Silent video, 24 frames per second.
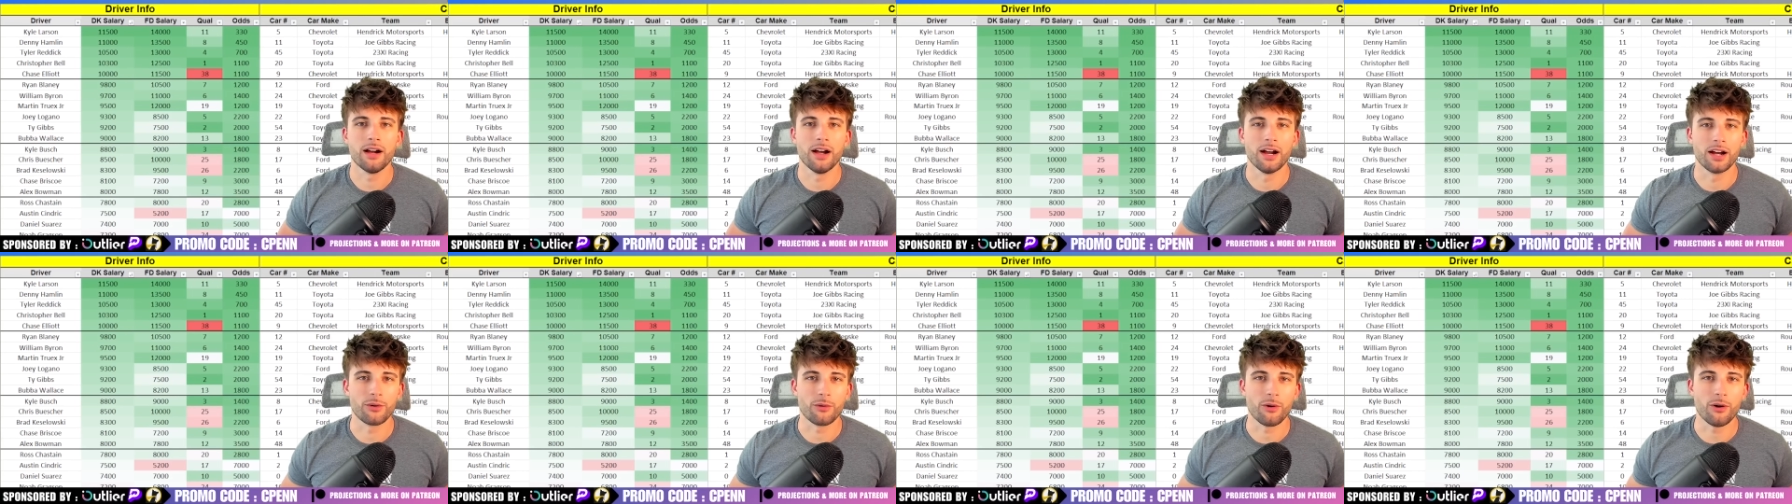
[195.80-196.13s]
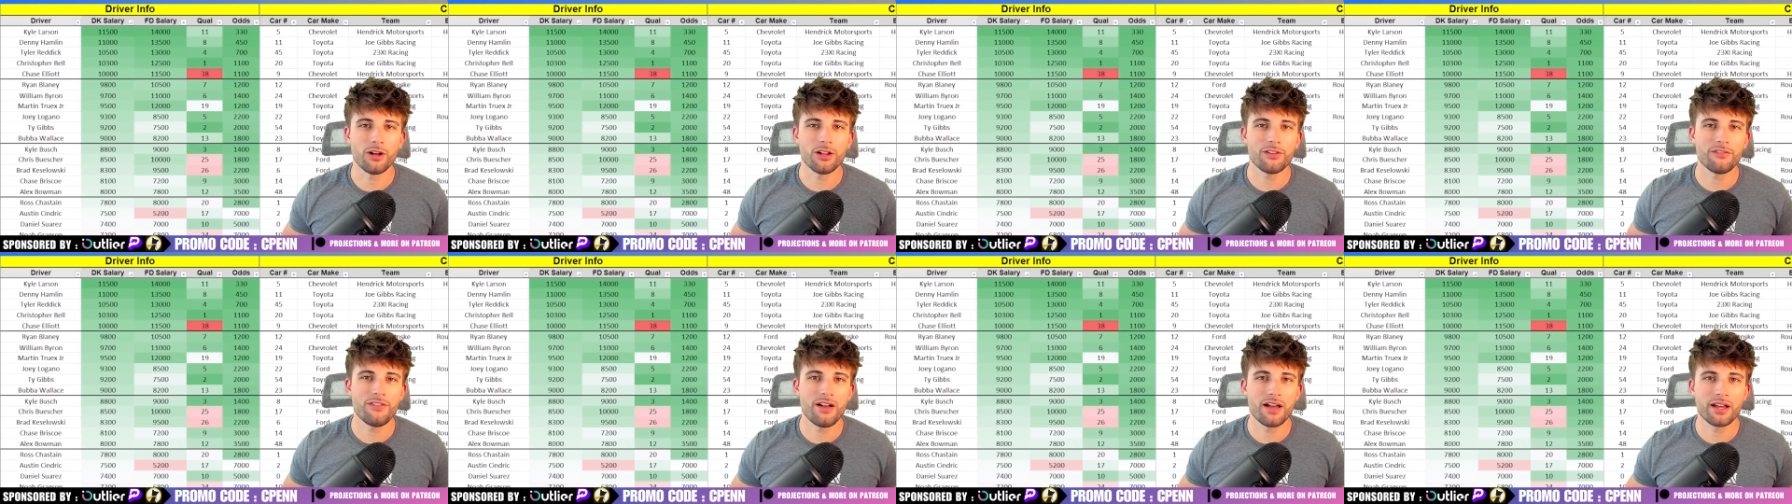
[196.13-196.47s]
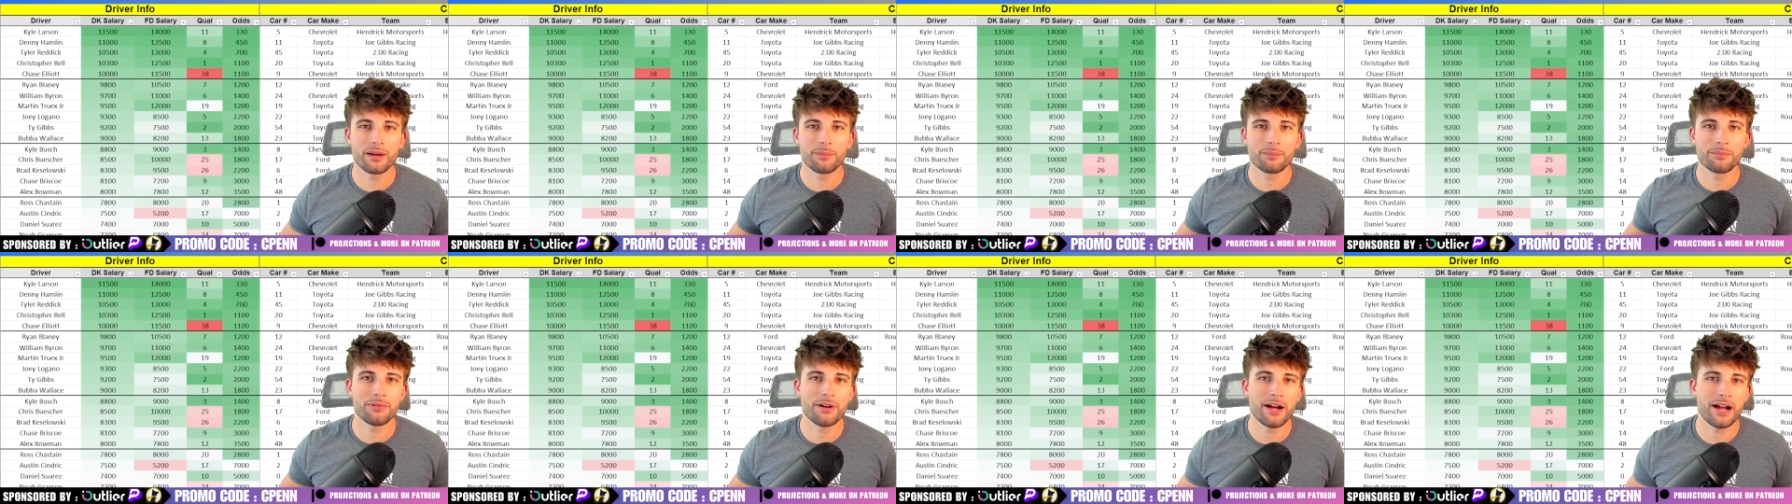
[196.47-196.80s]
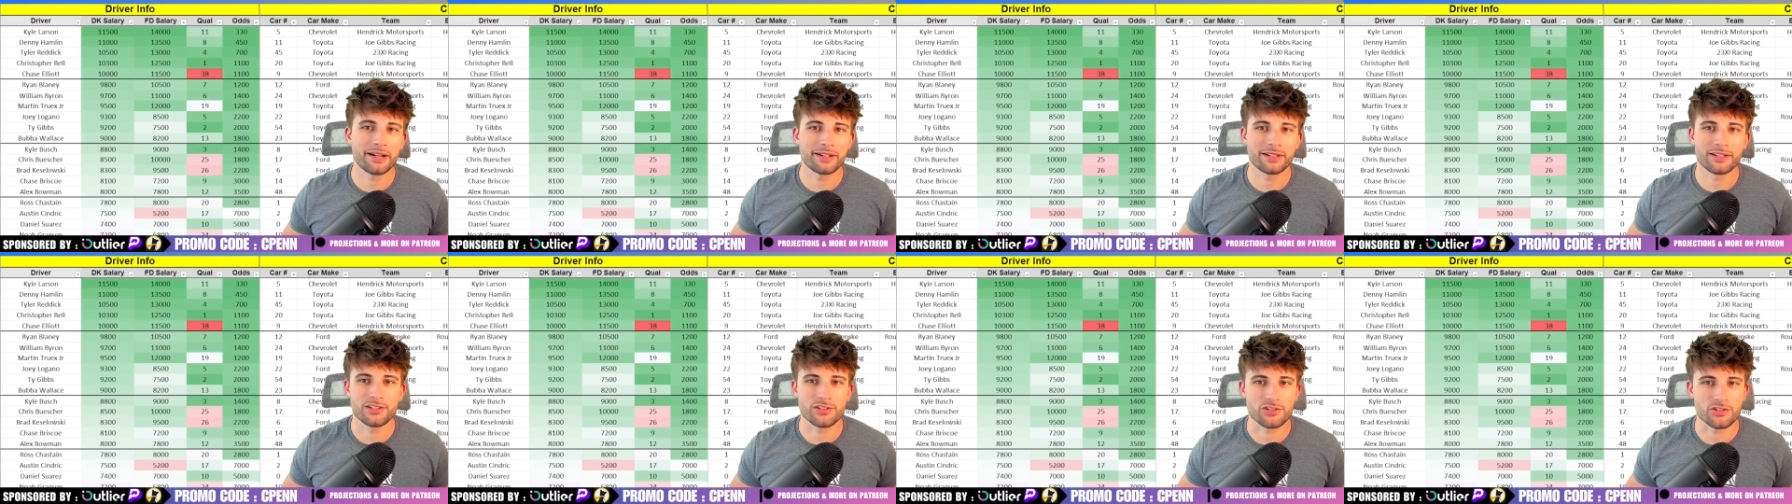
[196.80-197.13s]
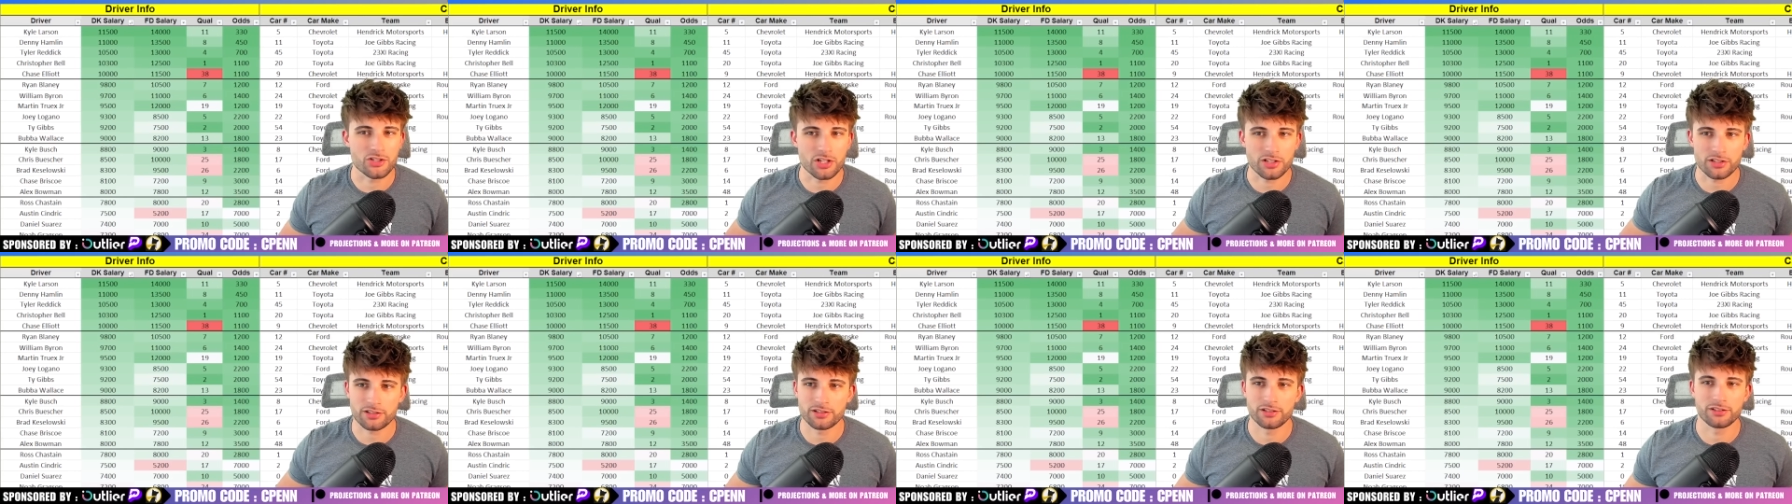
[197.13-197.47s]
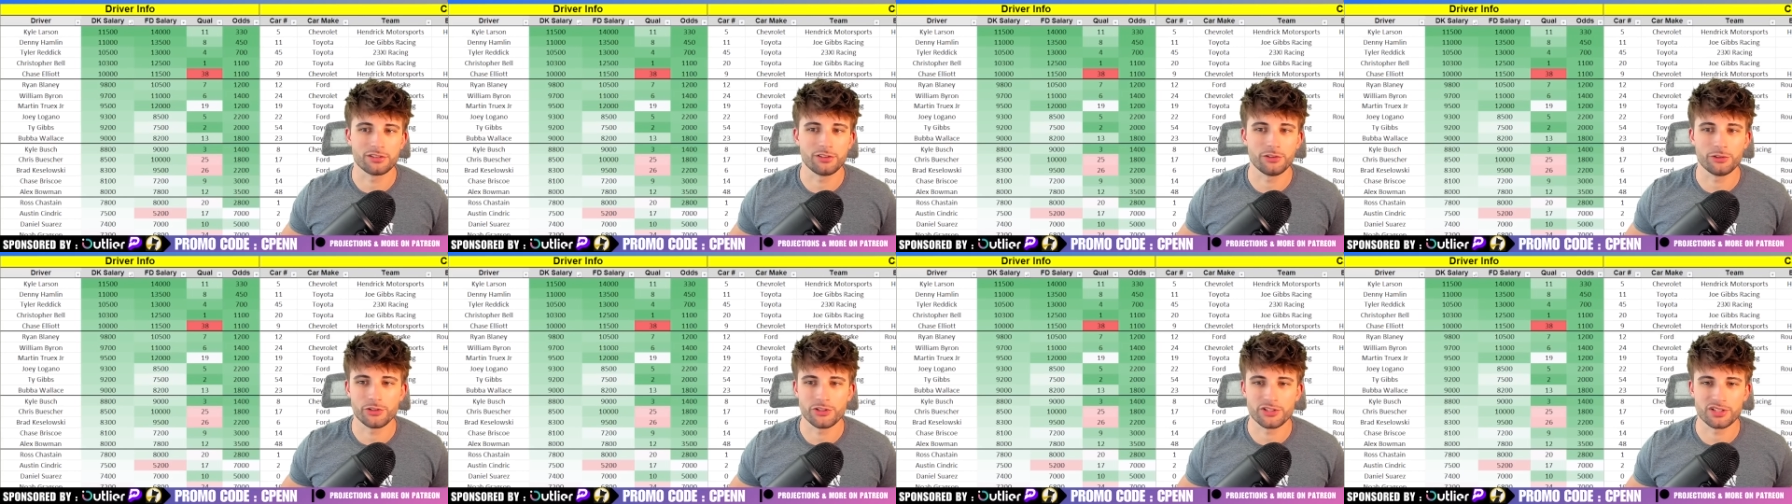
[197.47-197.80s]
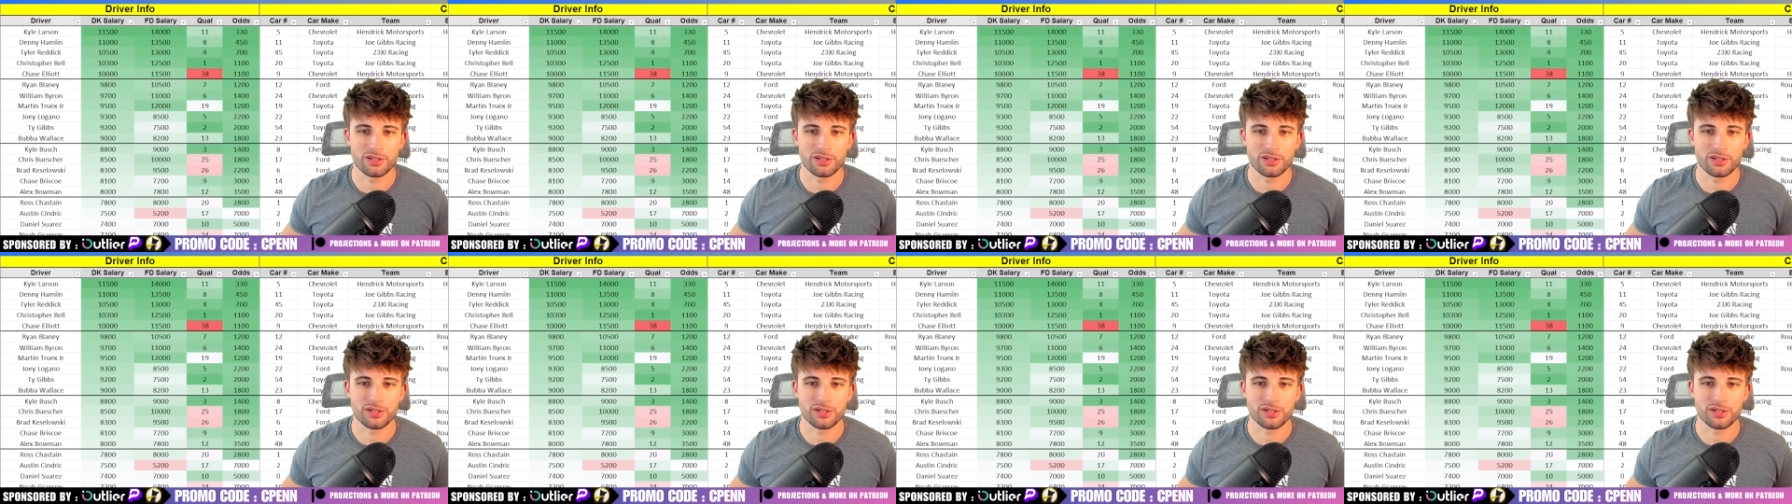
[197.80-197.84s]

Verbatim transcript: right, qualifying and practice just concluded,